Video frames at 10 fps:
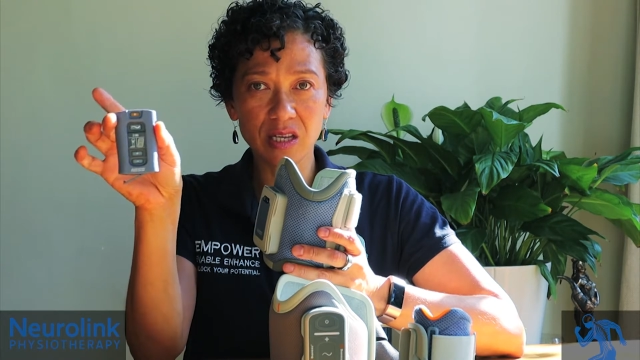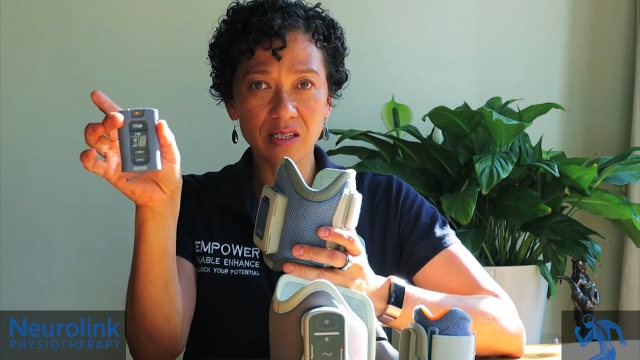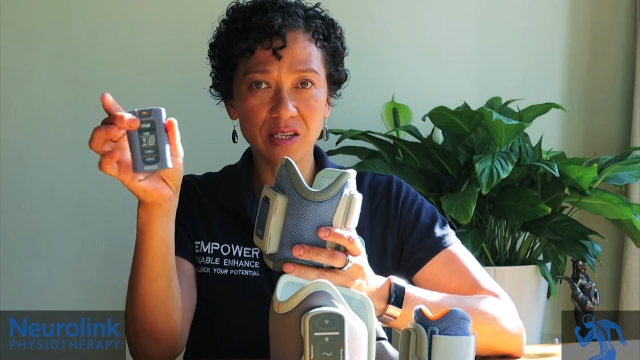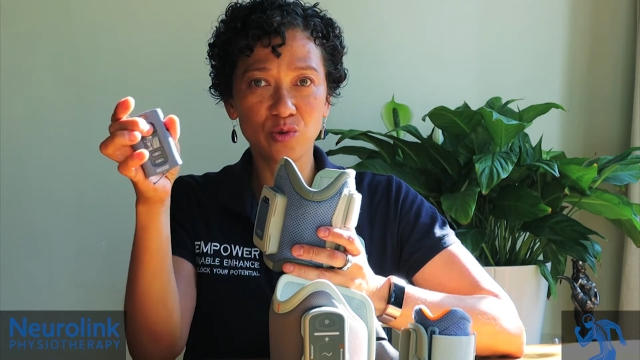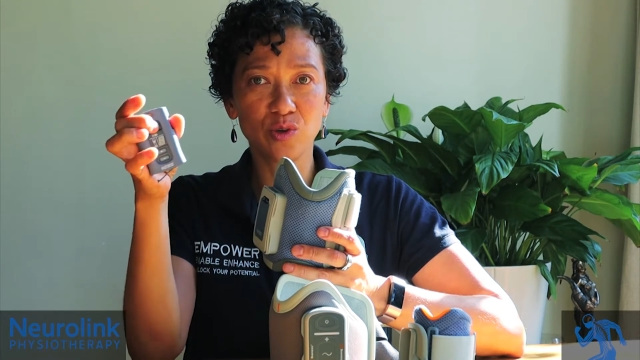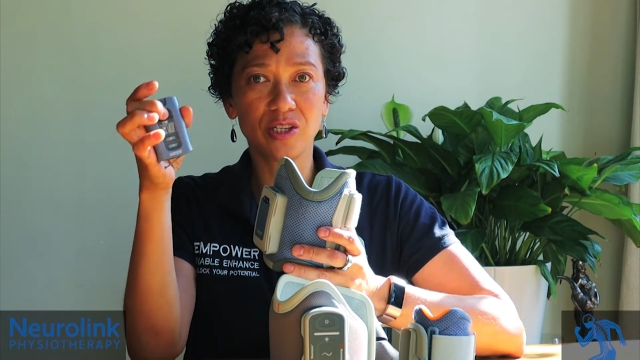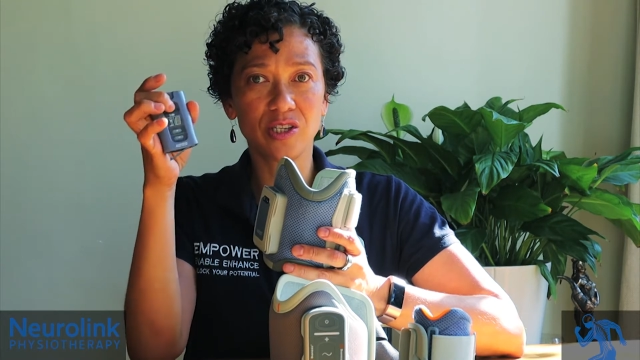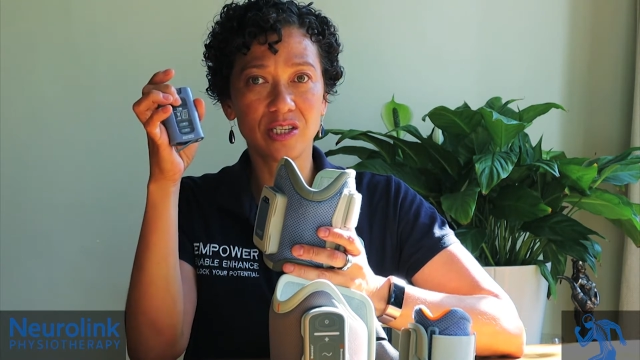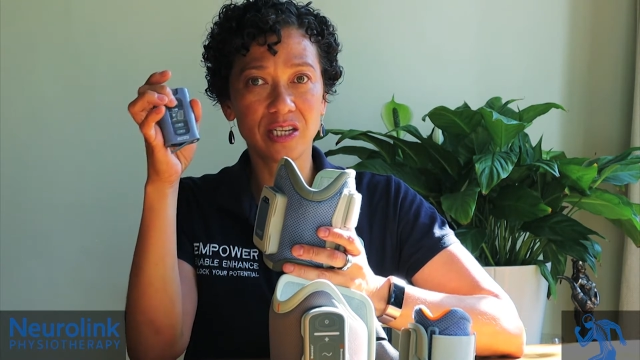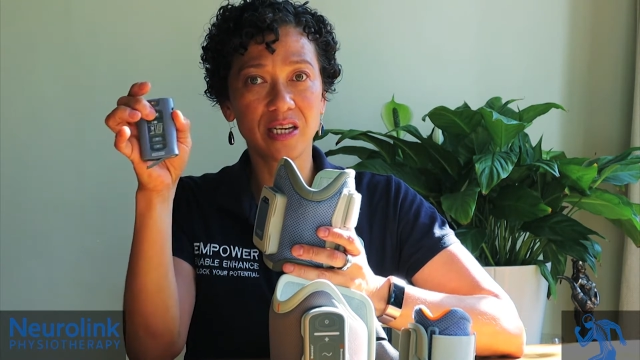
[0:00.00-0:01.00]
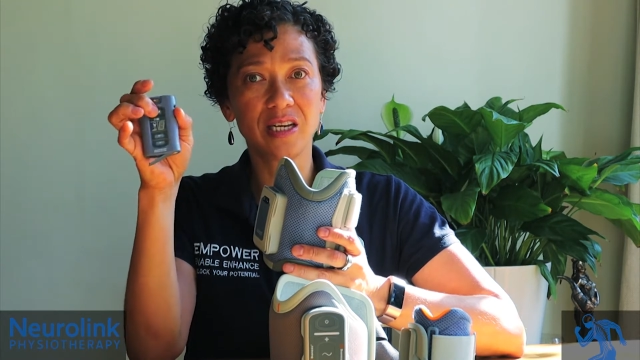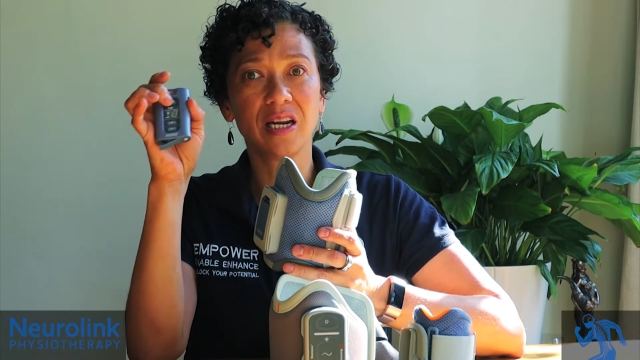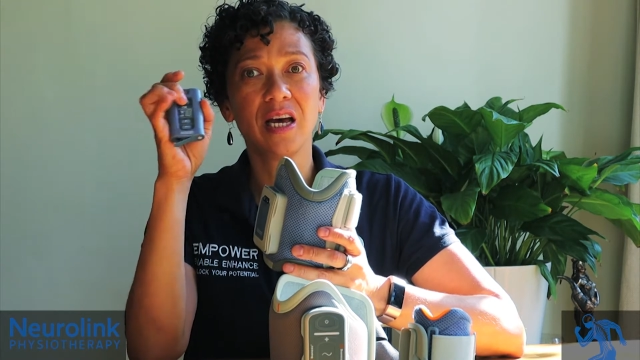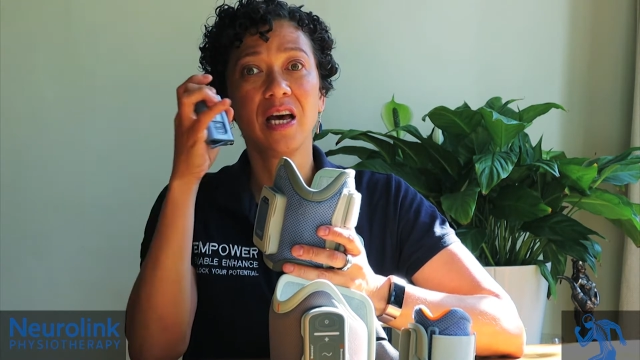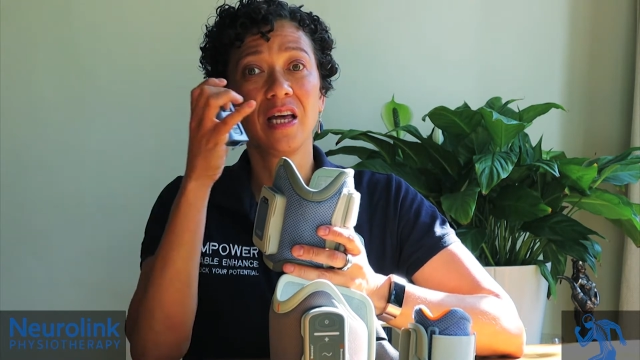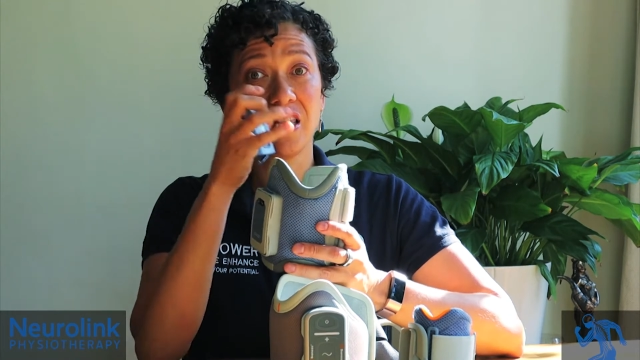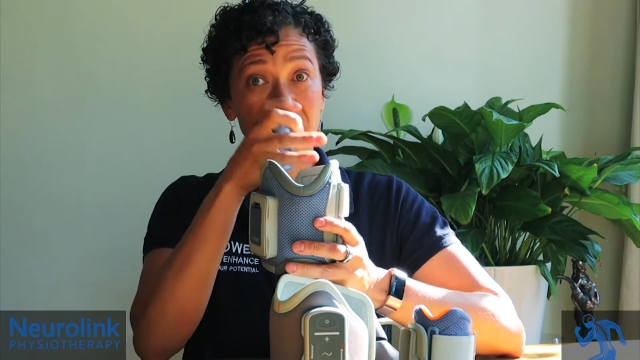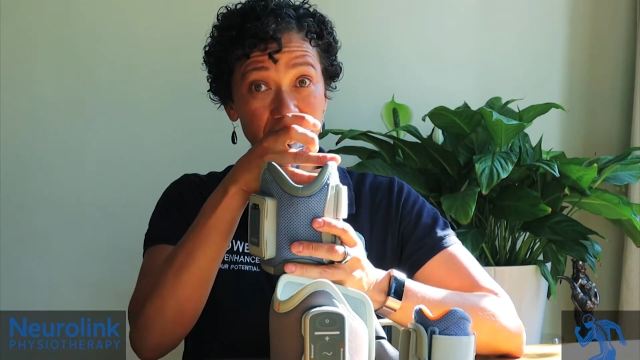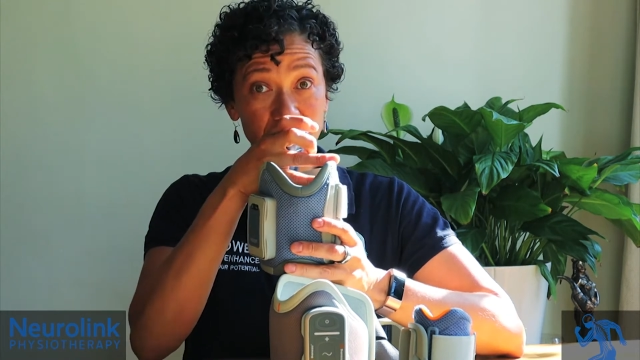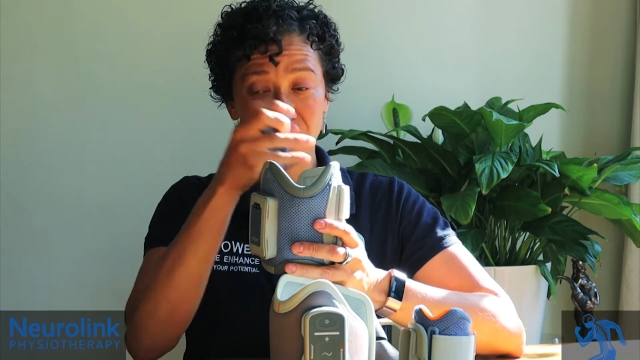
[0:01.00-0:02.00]
this in order to turn the
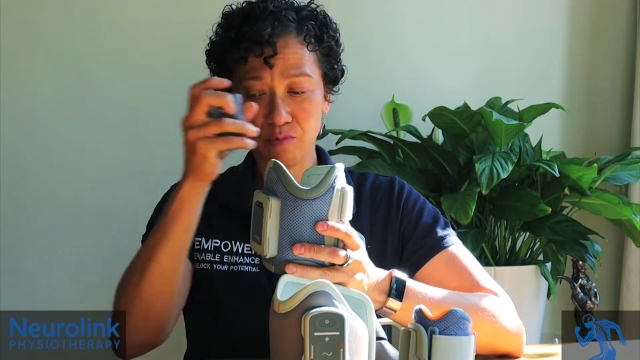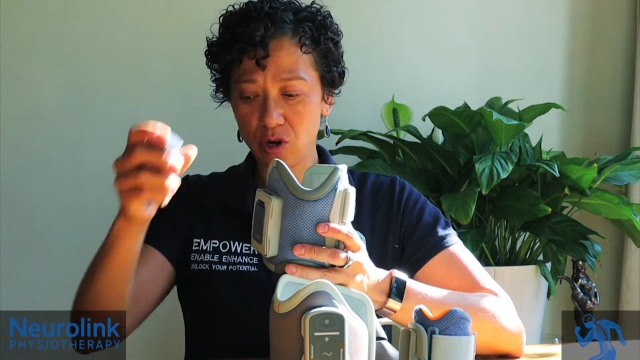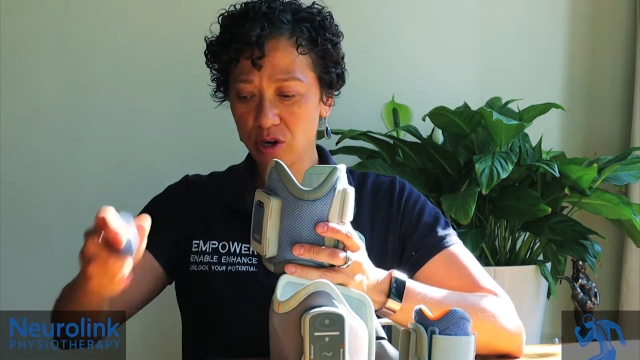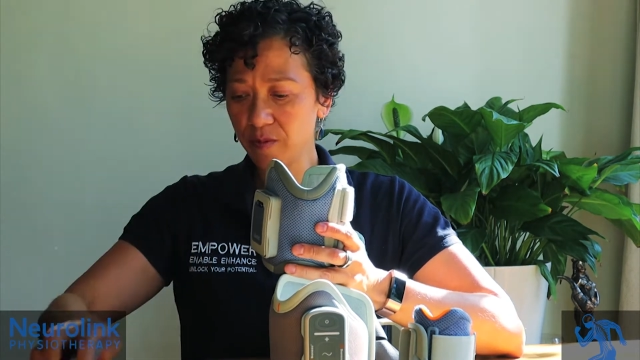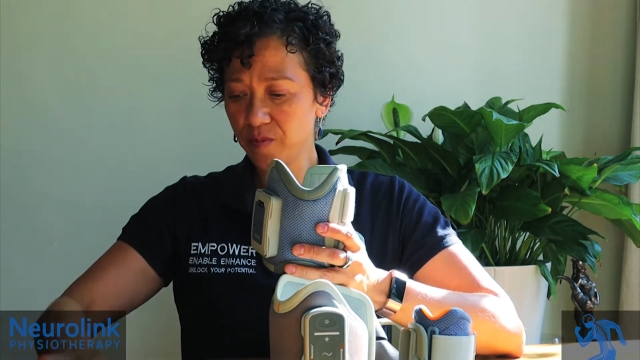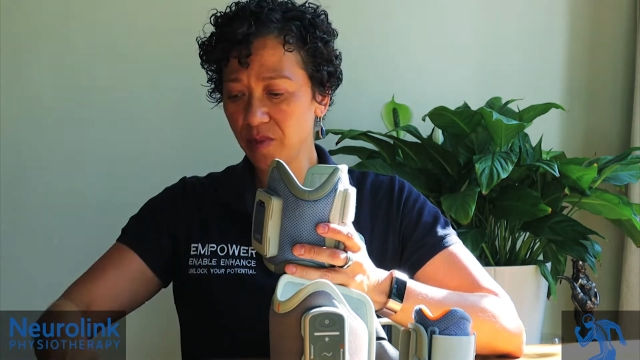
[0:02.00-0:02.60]
system on.